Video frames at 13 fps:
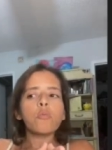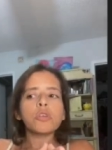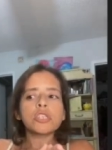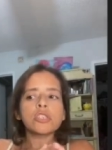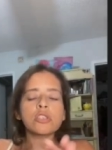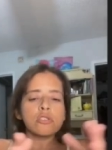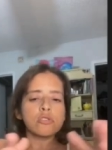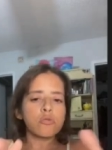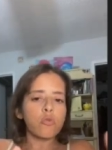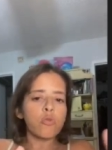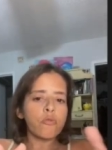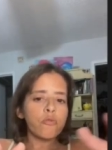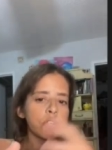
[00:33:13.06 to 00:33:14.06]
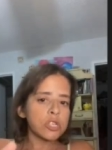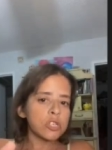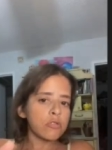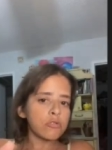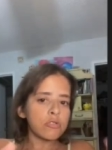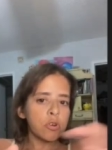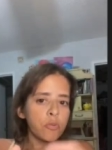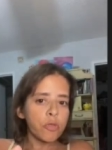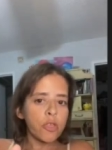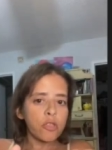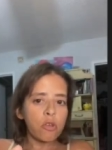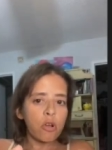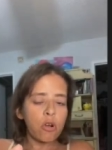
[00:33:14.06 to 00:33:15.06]
which is a school for children
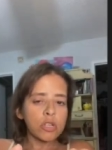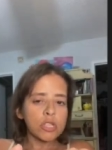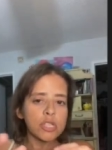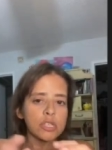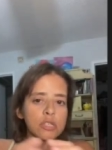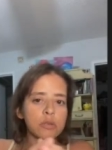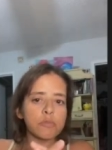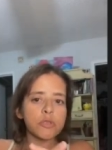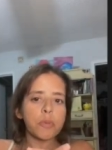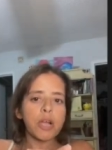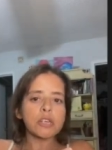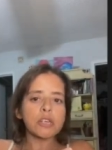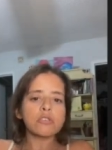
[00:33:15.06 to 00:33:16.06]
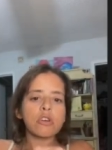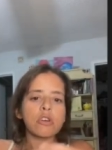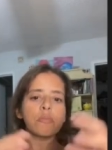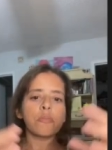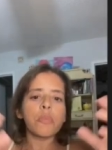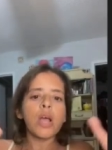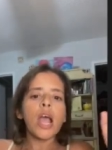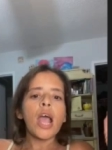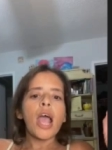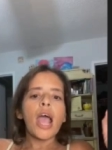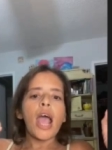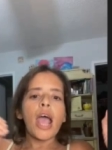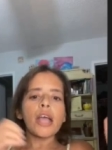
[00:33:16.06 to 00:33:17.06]
within the autism spectrum
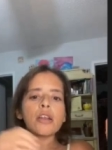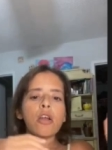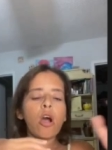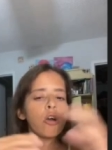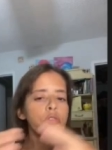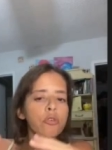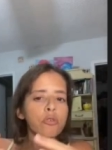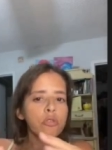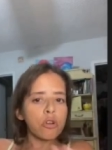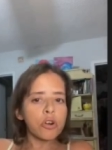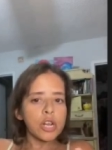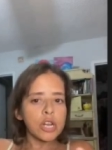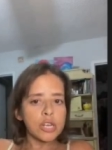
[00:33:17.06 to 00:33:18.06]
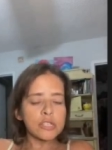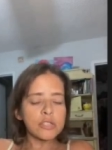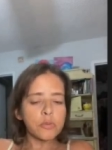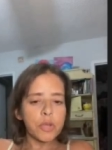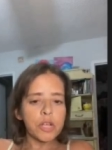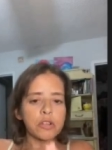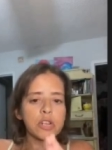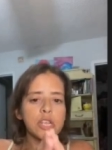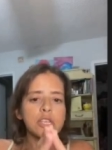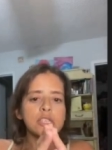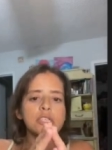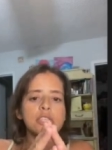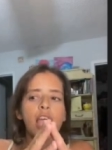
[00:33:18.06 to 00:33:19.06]
and other learning
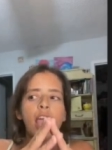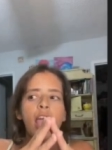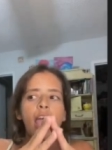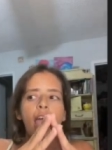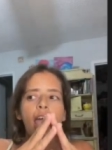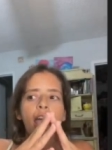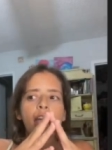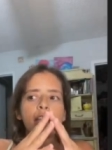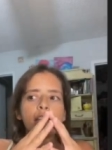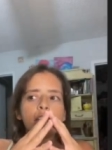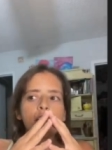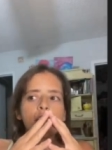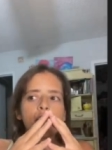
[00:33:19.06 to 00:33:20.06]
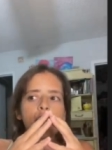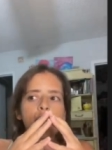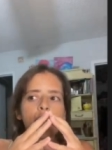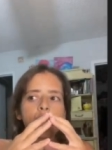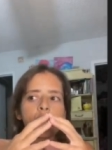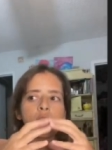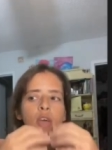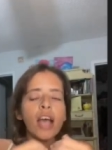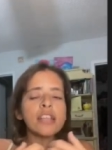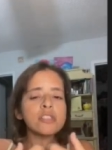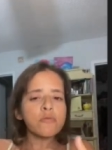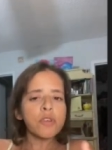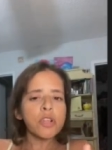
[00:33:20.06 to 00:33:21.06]
disabilities. And
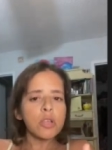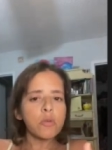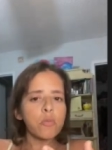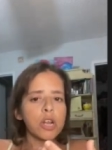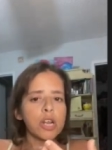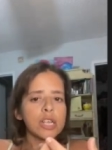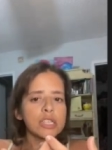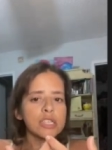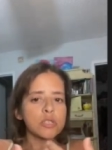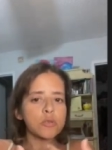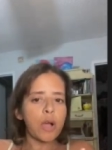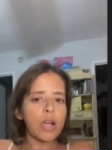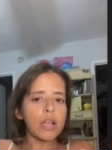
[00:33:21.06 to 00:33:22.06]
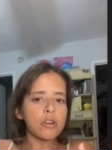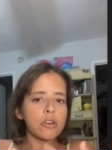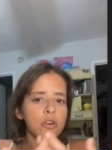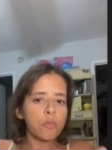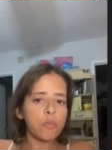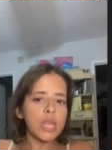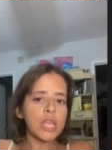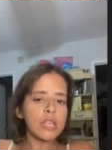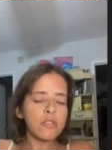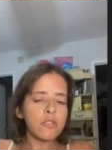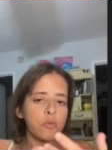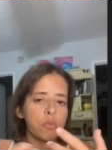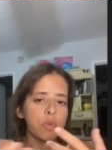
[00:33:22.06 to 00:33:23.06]
that's really what inspired
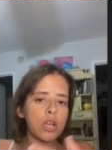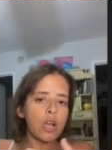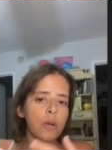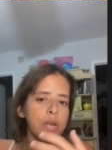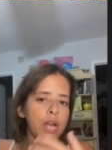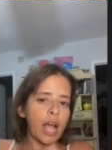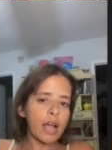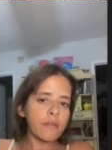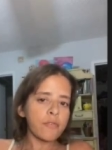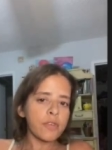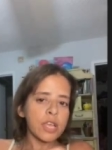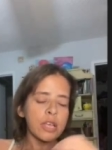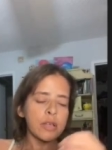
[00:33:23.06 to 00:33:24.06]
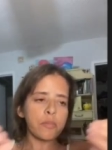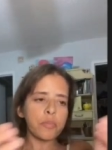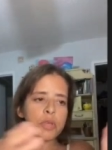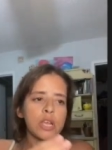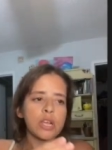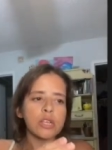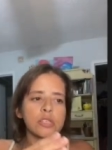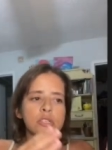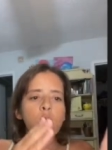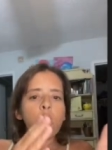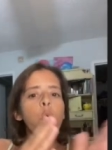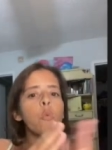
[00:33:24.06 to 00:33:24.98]
me to become an advocate because